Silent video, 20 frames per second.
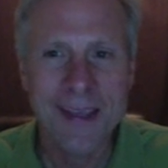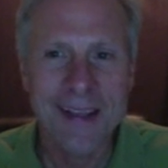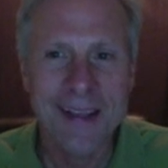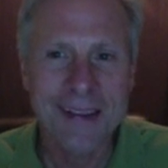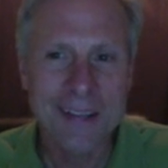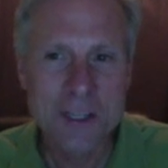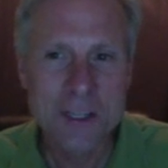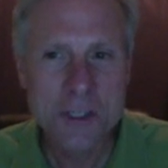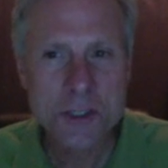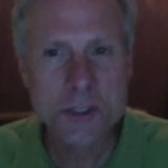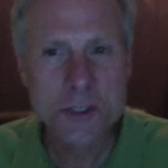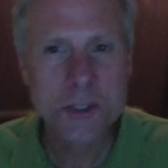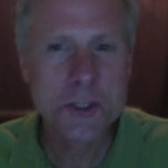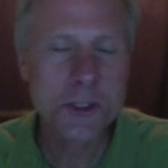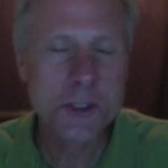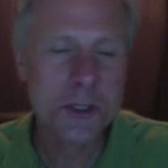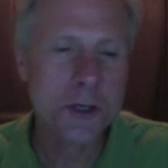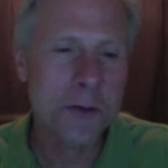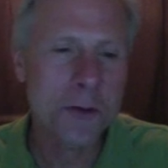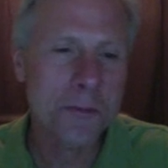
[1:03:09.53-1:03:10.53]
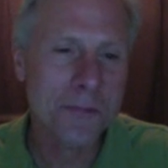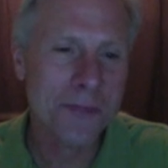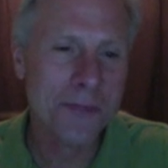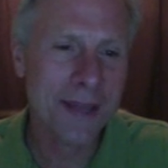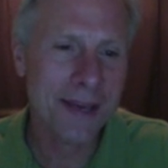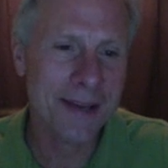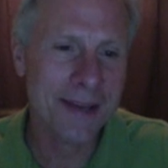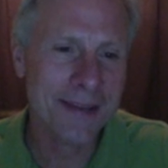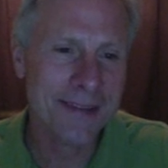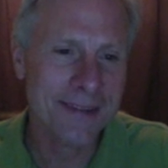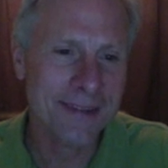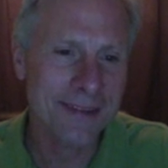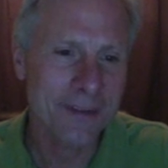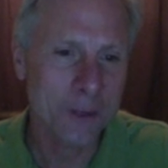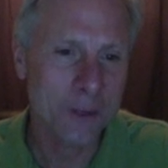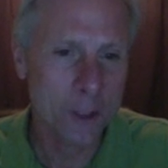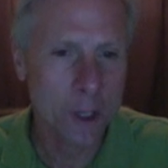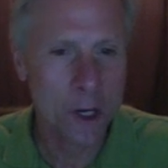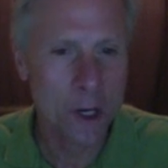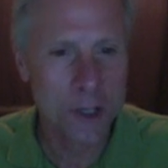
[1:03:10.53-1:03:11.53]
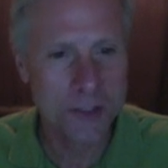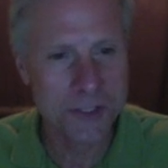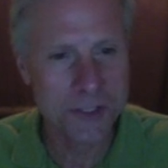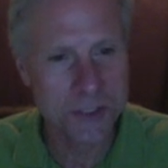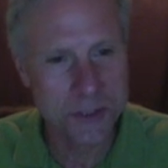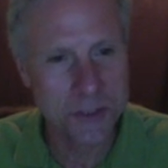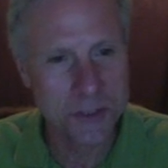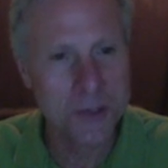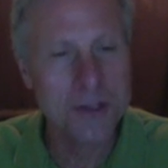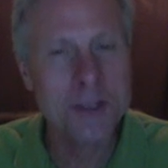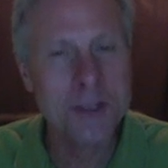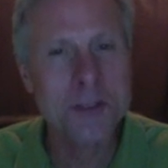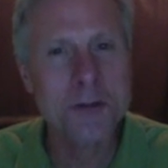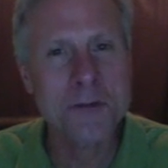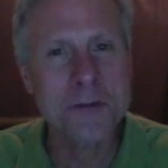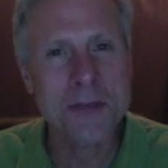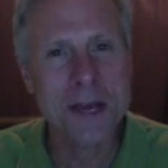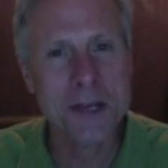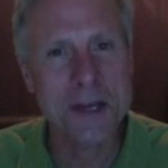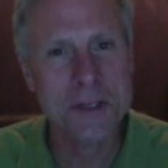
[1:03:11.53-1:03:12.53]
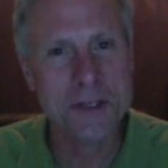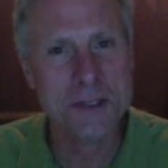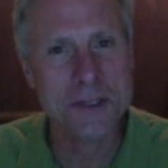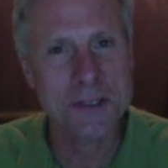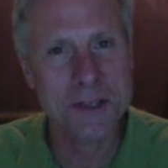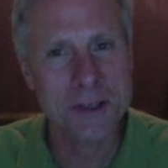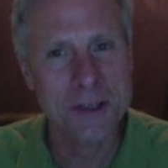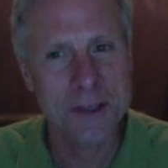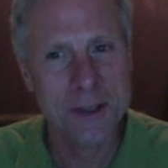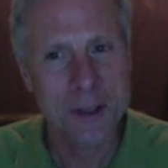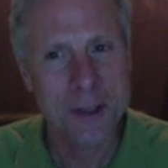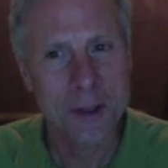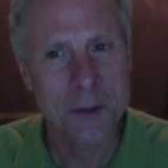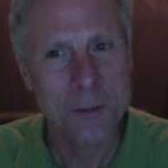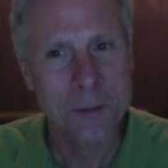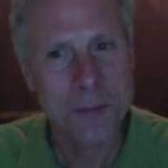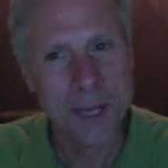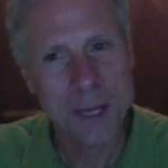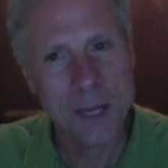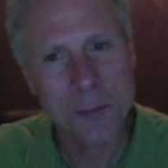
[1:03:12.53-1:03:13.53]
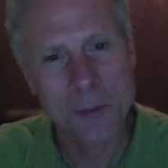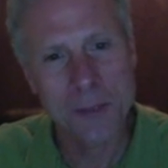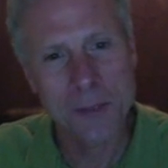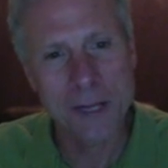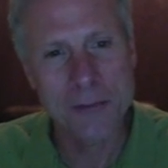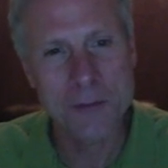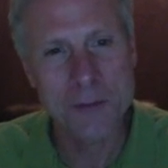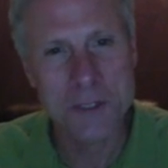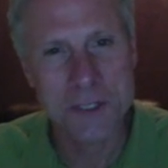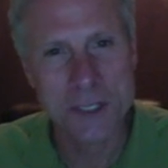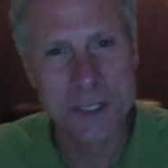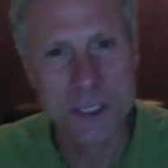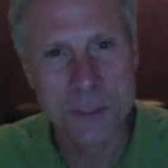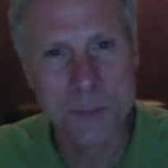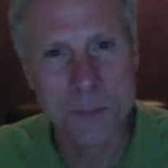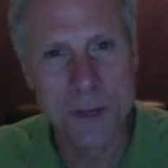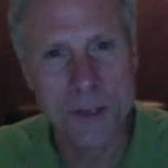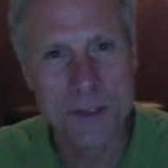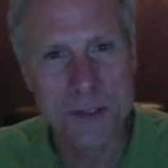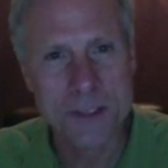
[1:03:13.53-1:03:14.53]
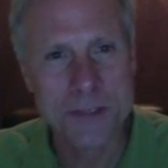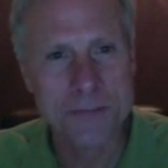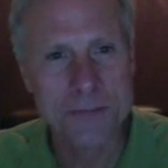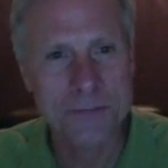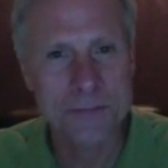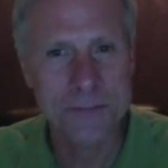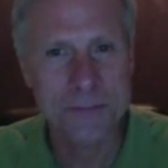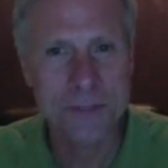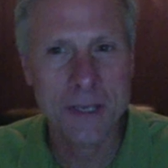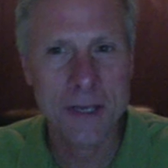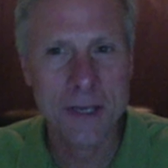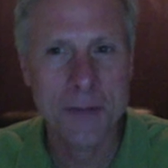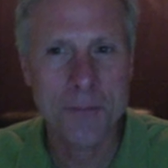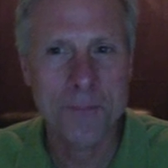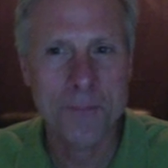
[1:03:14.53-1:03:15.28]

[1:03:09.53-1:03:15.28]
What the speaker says: let's just assume that the cost is 32,000 payable every 6 months, okay?